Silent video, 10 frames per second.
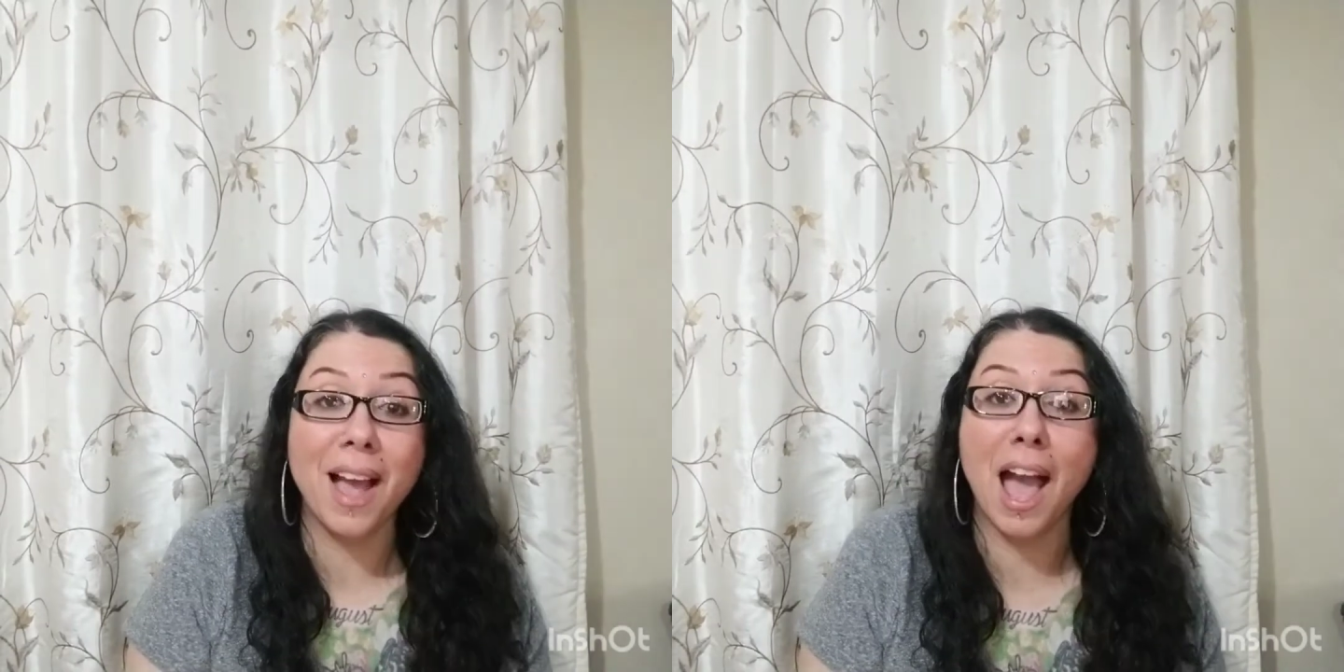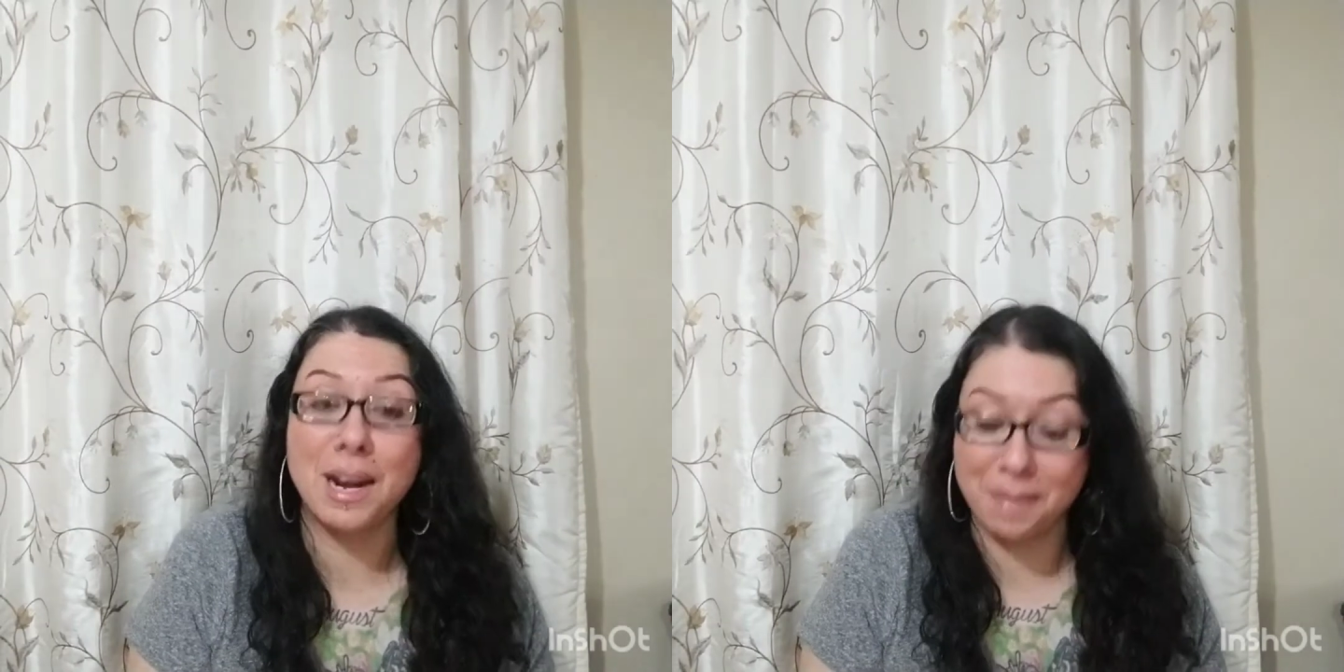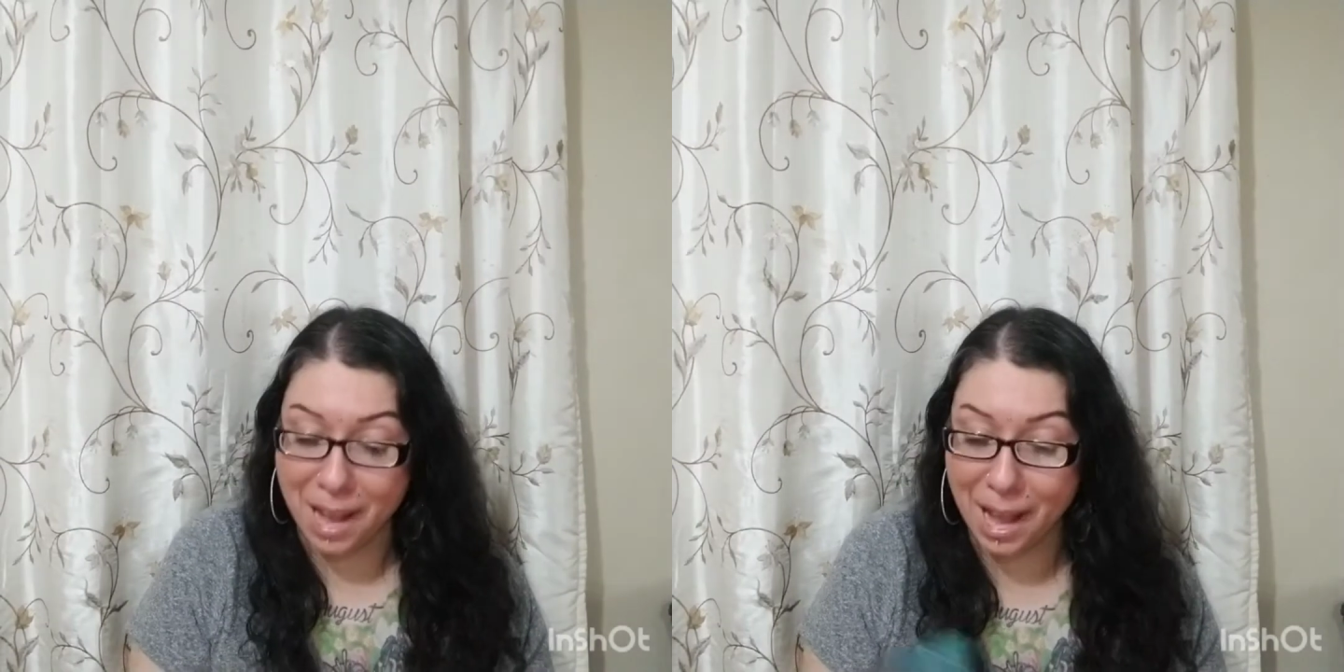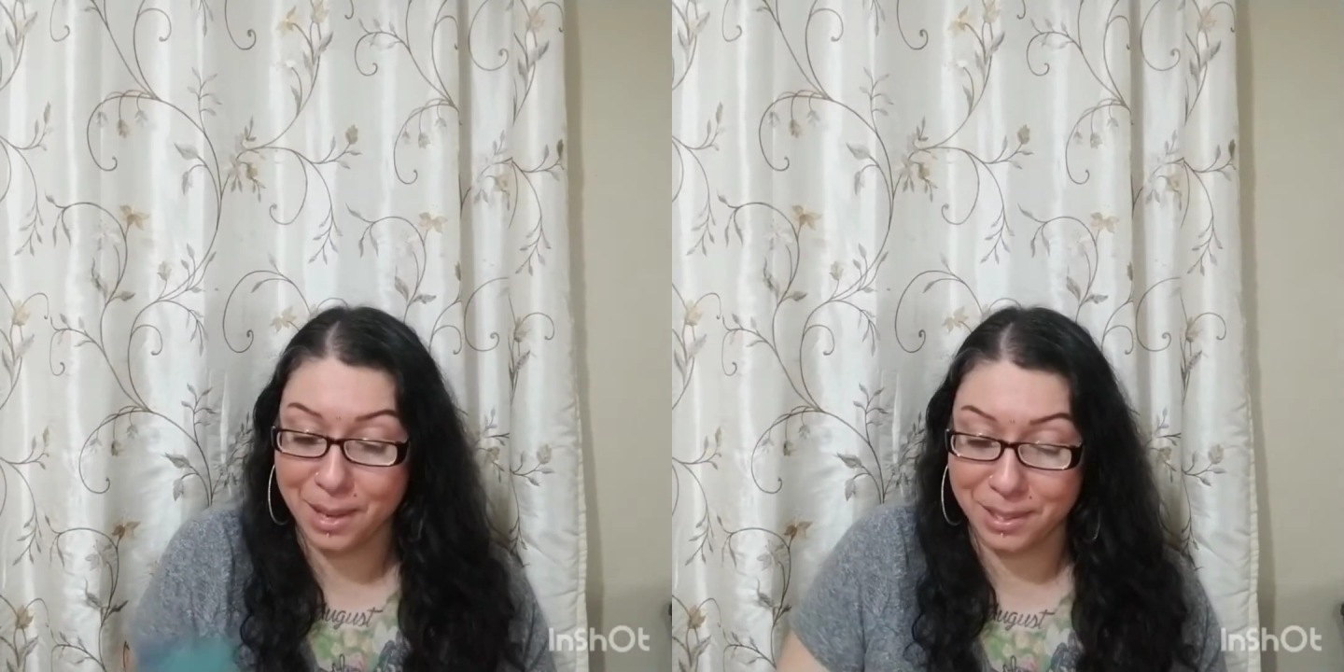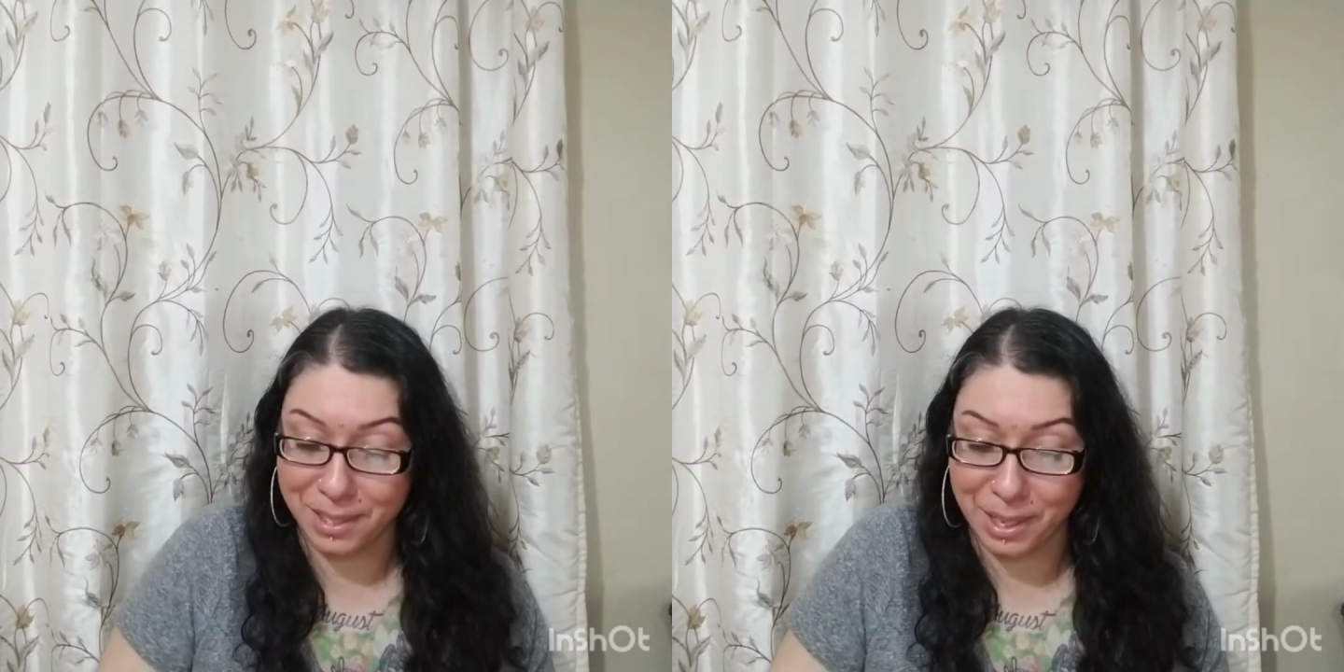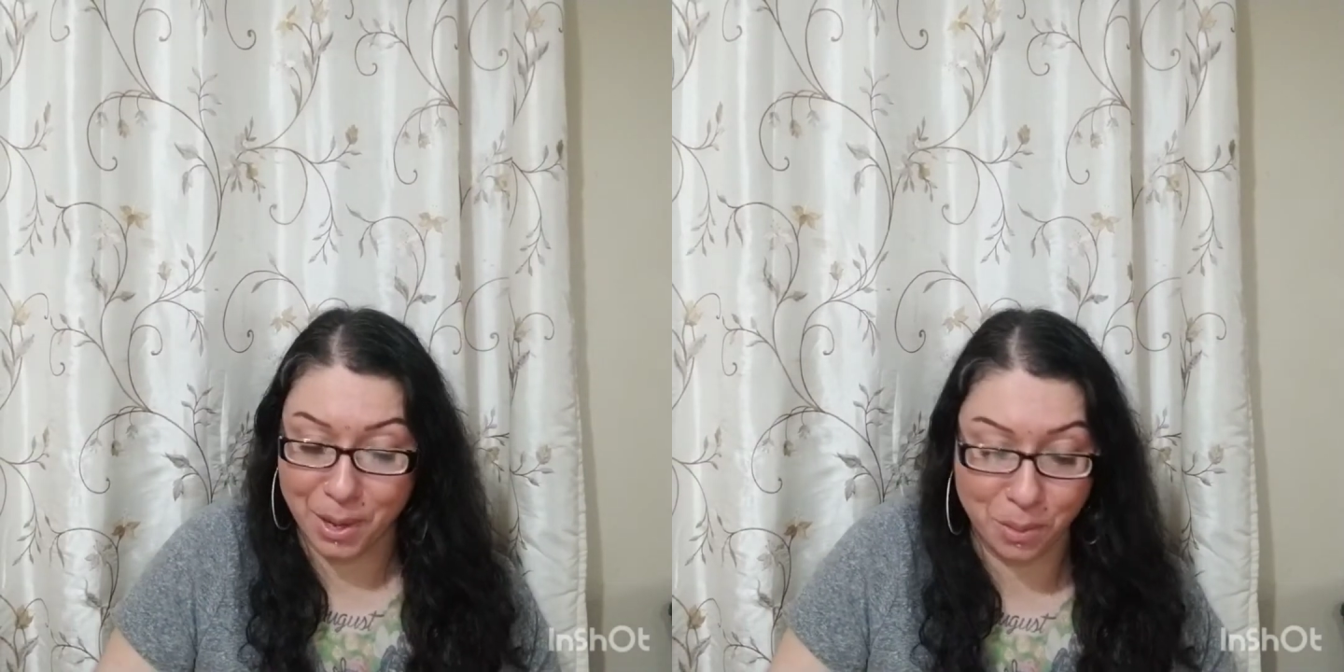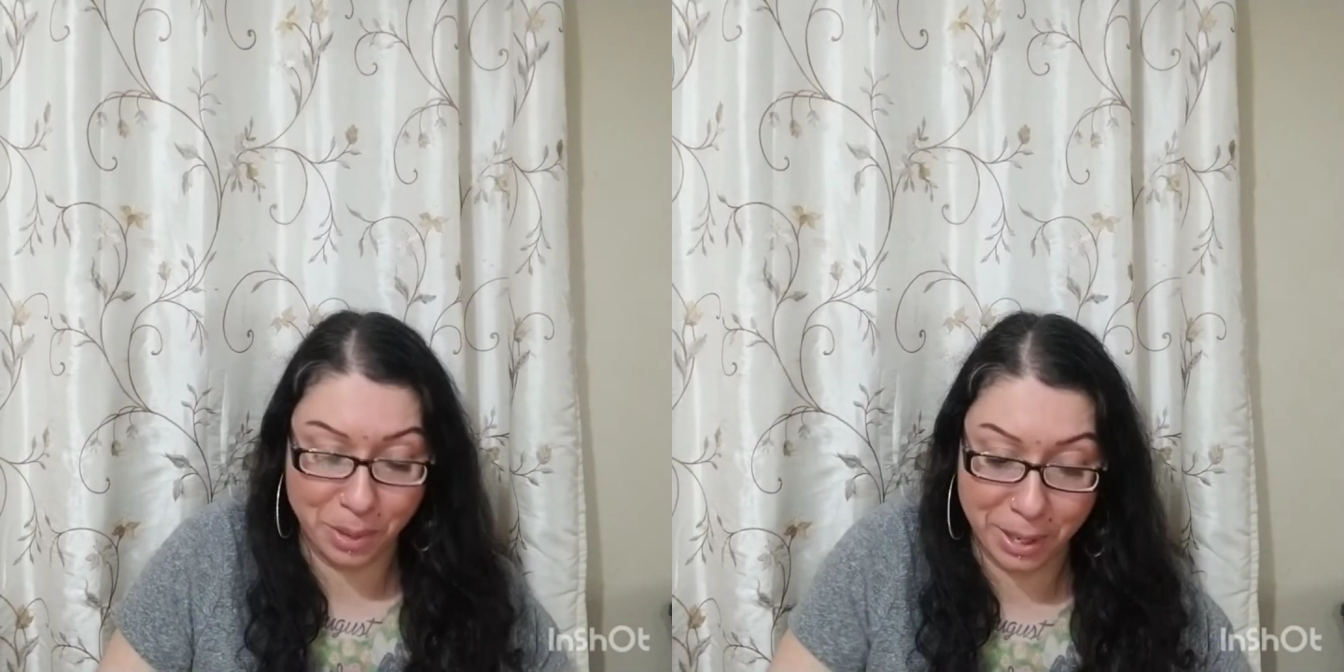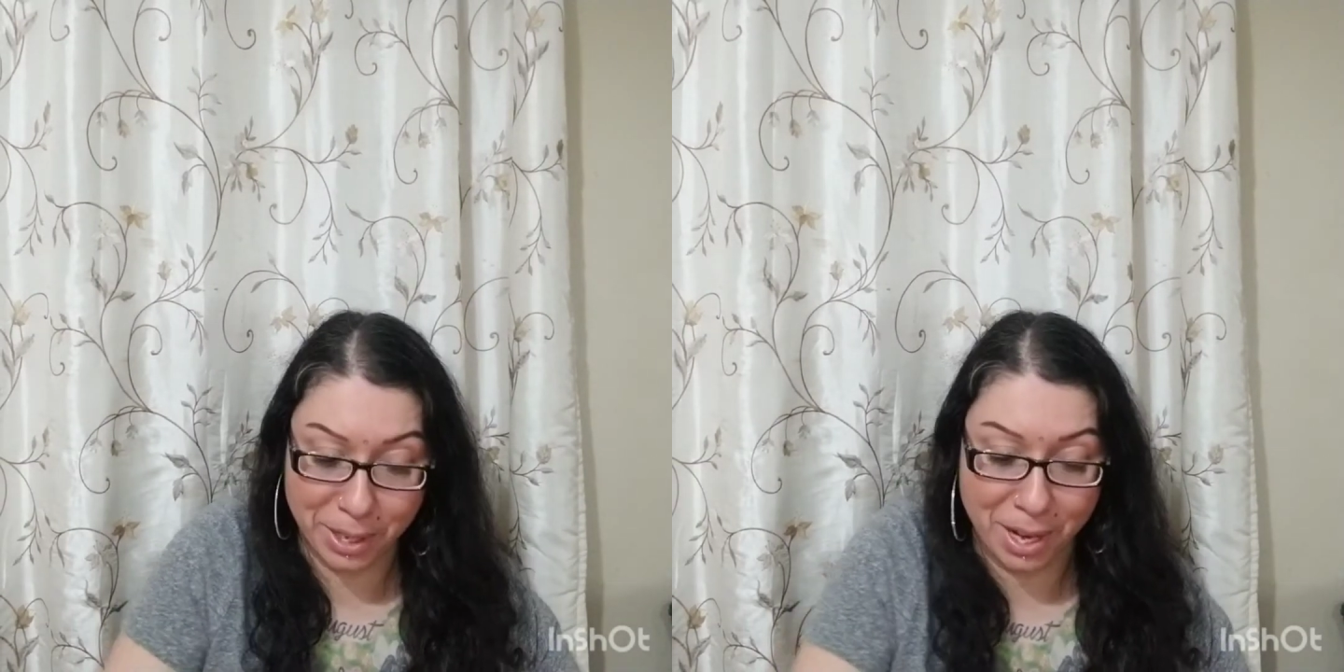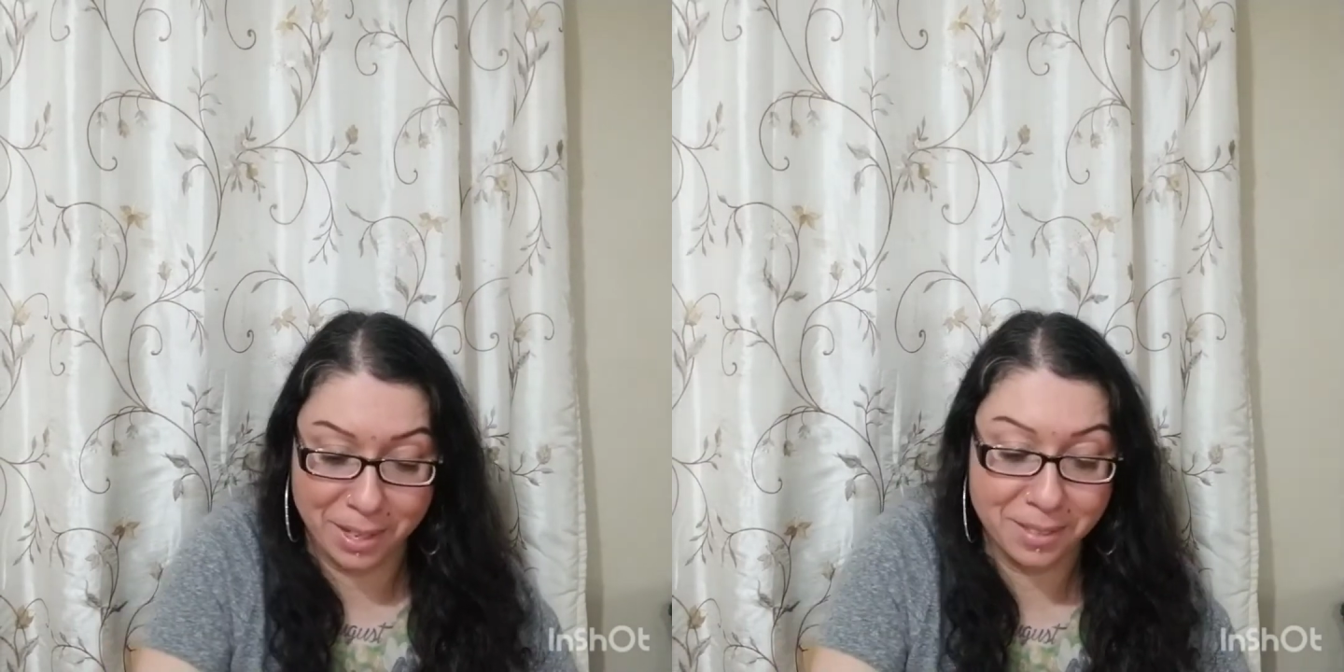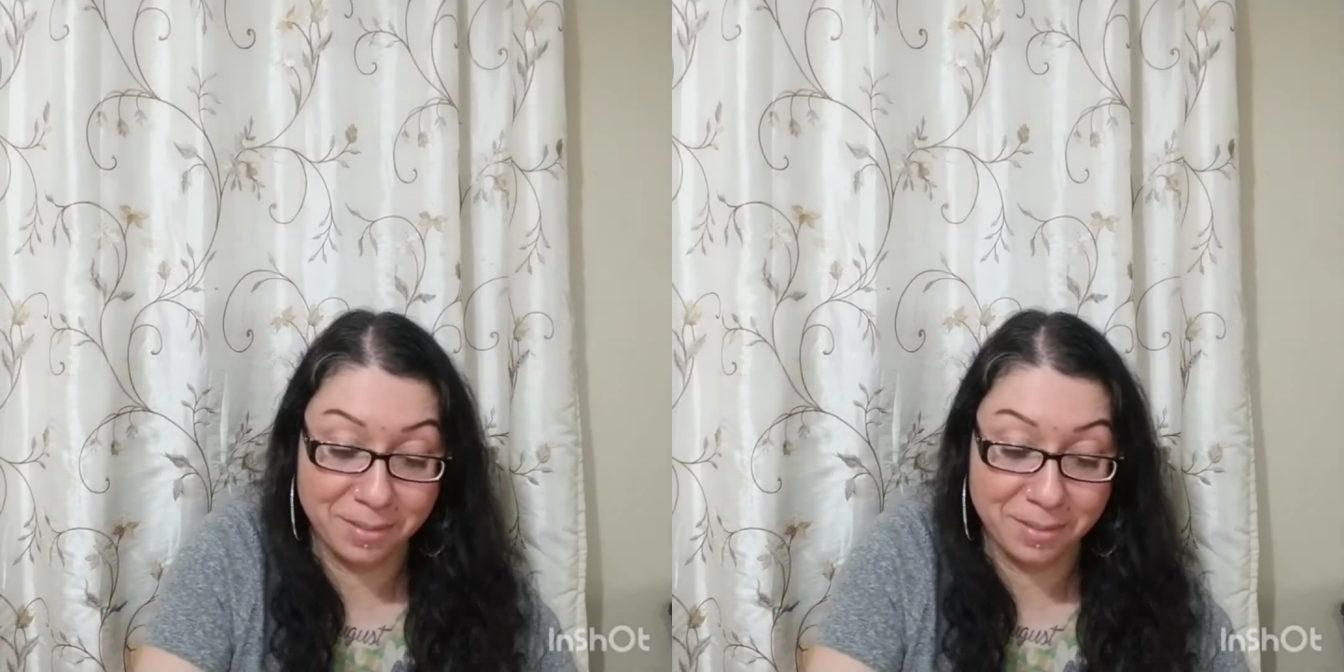out of my house, Leo. We are done.